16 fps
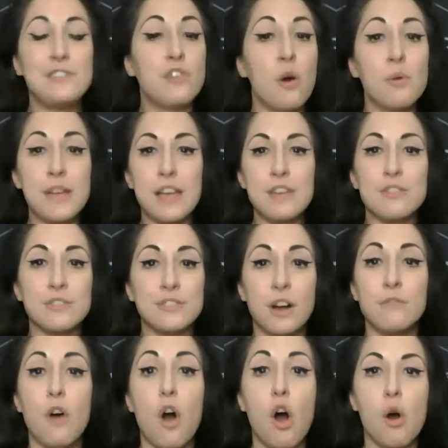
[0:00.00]
Don't get
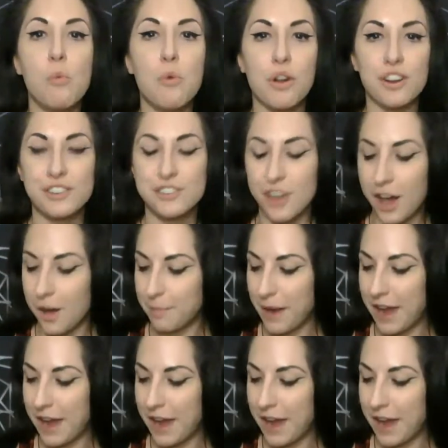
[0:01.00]
yourself all worked up.